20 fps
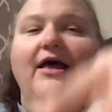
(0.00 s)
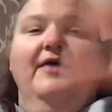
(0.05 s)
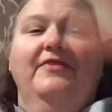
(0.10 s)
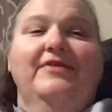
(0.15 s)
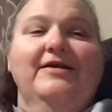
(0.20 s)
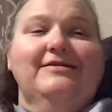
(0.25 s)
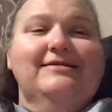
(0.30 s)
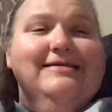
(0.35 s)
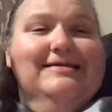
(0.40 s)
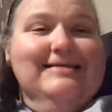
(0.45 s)

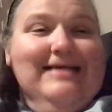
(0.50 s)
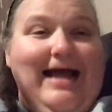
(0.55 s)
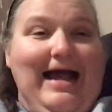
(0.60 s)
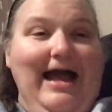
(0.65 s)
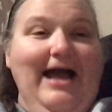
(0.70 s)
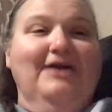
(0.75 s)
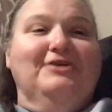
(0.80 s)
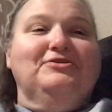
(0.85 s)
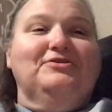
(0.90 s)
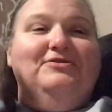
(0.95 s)
This is
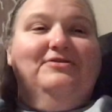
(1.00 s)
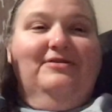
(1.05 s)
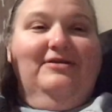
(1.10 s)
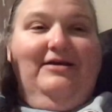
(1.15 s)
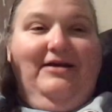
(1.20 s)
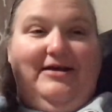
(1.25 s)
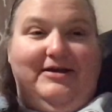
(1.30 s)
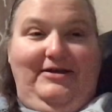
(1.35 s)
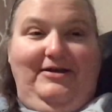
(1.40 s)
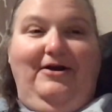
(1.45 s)

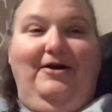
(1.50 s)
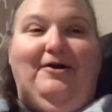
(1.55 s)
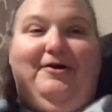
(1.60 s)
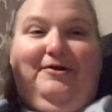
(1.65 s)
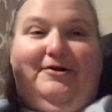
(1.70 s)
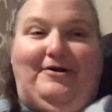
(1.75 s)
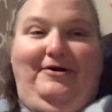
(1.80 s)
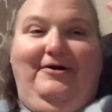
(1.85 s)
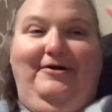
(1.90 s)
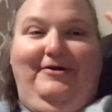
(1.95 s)
actually a
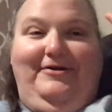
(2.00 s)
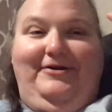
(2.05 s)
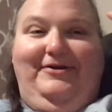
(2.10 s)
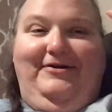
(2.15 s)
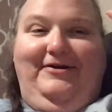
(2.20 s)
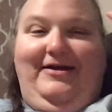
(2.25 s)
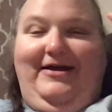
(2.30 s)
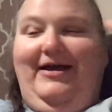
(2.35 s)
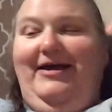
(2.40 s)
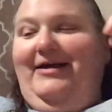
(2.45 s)
yarn haul, you
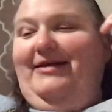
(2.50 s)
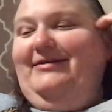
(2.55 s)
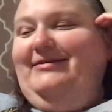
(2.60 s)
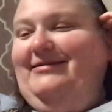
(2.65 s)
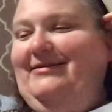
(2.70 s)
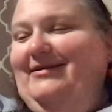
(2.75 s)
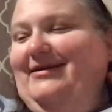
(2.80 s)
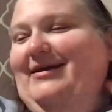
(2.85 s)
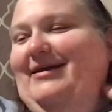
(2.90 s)
guys.